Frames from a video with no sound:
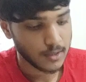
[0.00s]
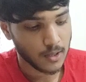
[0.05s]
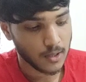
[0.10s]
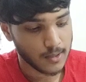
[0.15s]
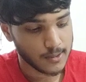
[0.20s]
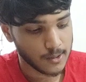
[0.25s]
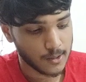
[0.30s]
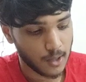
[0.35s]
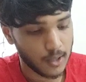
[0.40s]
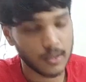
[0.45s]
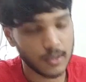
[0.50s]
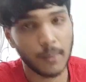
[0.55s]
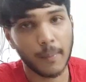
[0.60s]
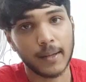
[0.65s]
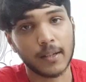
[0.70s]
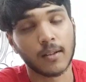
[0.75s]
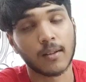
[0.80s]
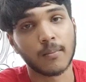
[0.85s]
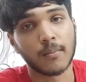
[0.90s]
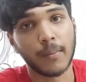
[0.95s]
is also called the
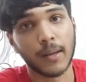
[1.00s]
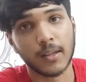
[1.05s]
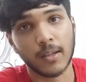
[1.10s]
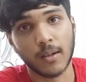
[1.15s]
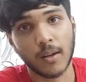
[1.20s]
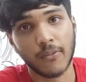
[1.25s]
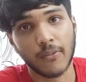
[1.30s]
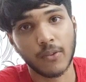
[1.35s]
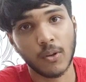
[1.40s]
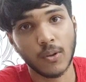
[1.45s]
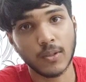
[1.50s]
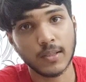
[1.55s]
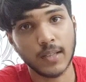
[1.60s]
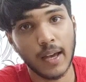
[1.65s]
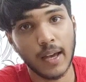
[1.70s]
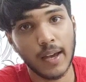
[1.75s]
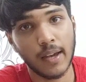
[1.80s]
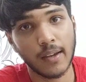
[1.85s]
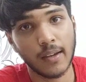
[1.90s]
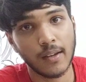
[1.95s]
method of
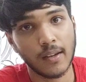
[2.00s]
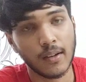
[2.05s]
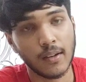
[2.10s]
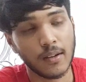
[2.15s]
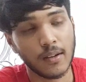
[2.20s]
loci,